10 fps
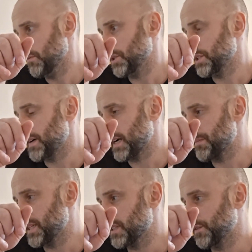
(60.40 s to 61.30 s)
which he
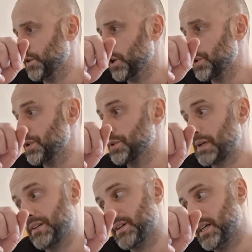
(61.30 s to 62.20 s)
recommends
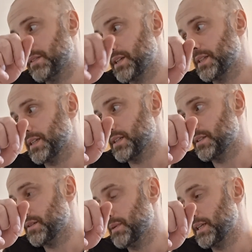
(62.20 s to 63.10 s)
425 to
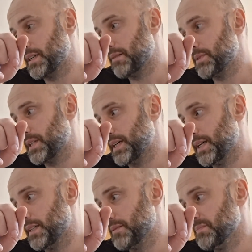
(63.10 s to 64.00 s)
600 milligrams a
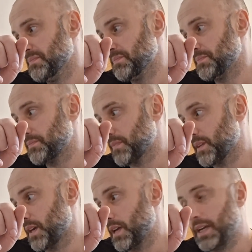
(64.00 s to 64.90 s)
day
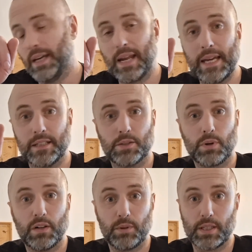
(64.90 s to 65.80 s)
in 8 to
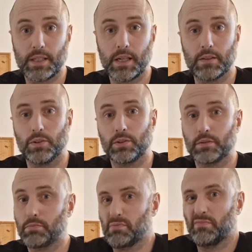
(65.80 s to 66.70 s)
12 week cycles.
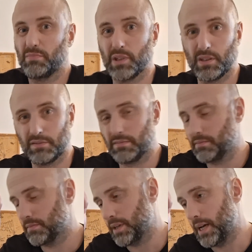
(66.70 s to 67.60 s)
But
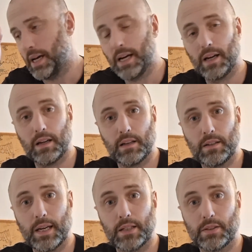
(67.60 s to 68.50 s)
uh,
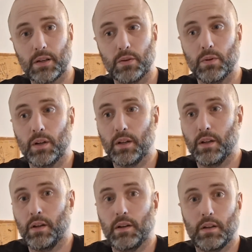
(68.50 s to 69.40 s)
yeah, so
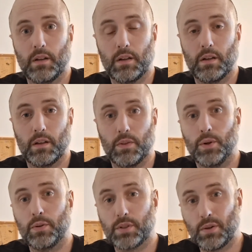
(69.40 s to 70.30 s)

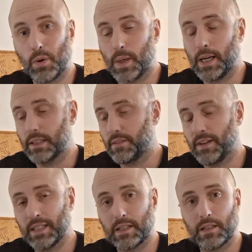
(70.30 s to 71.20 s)
those two are quite hard to
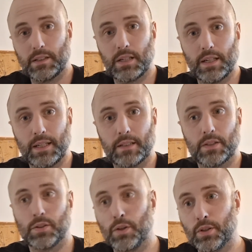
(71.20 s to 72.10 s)
find a legit
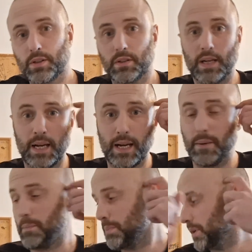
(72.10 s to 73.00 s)
decent source.
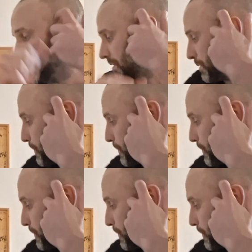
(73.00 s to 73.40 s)
Um, but